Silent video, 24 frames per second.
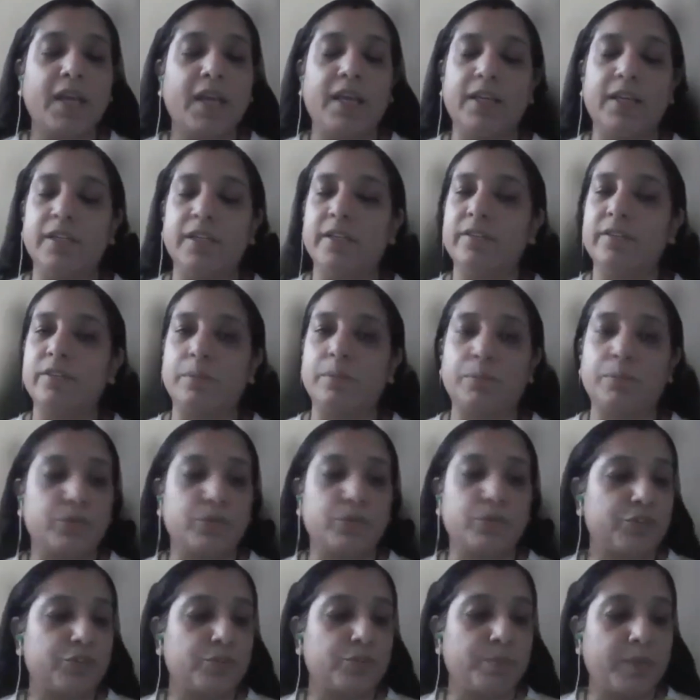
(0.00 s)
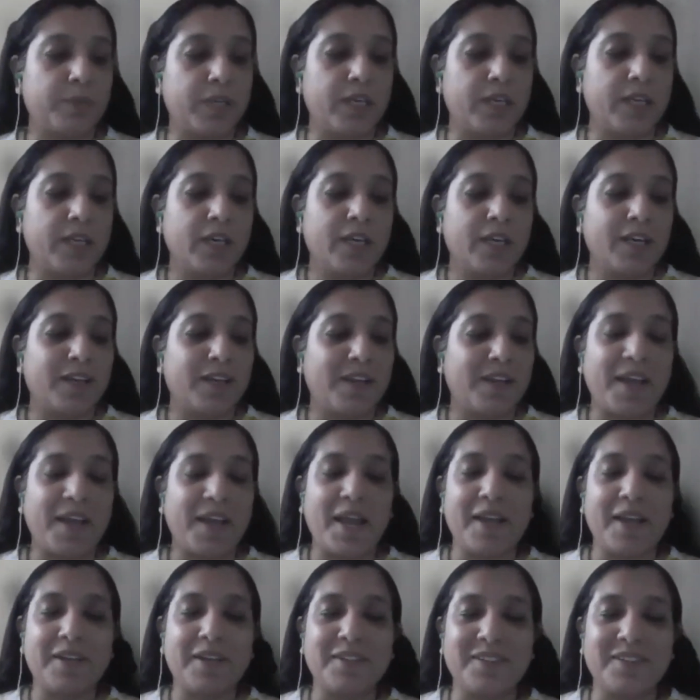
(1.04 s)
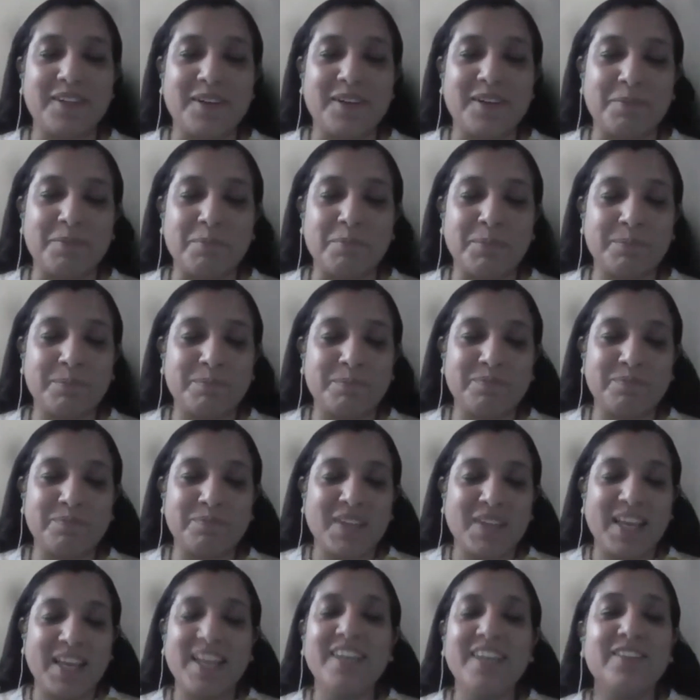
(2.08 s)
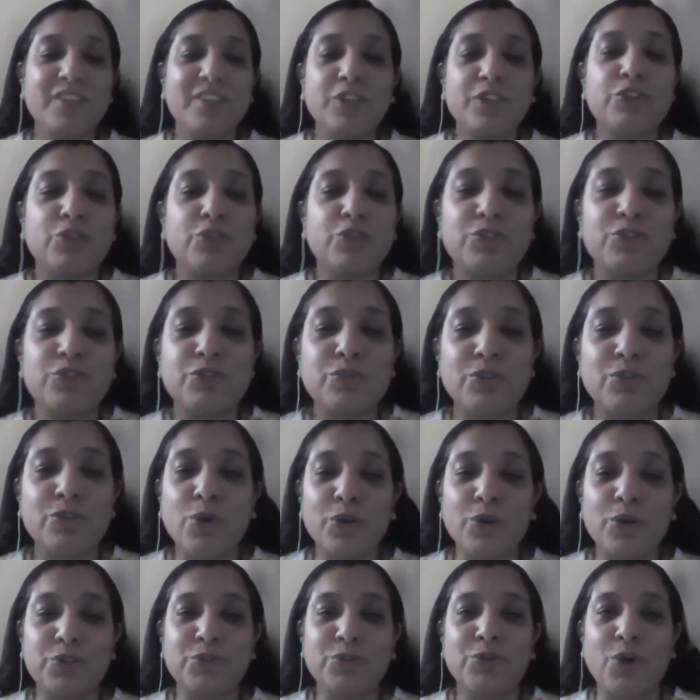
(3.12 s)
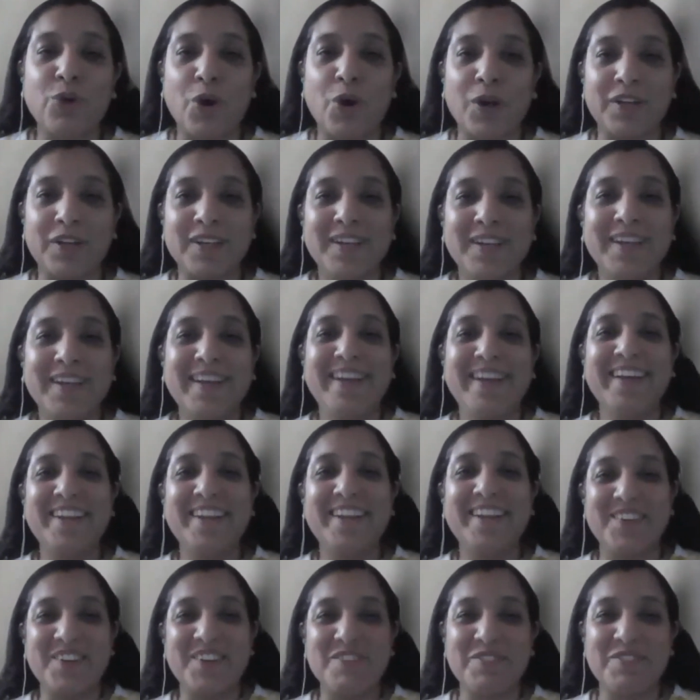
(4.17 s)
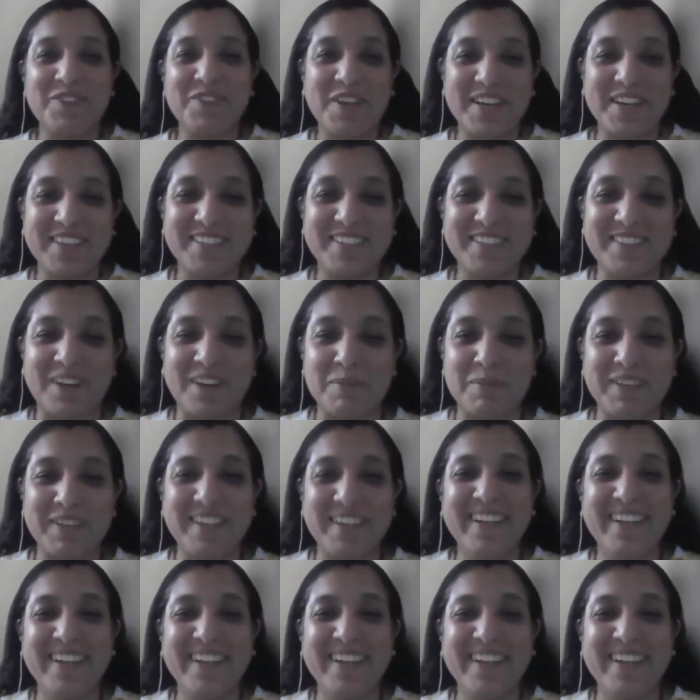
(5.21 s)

He's supposed to be the he's the go-to god, if you are in trouble.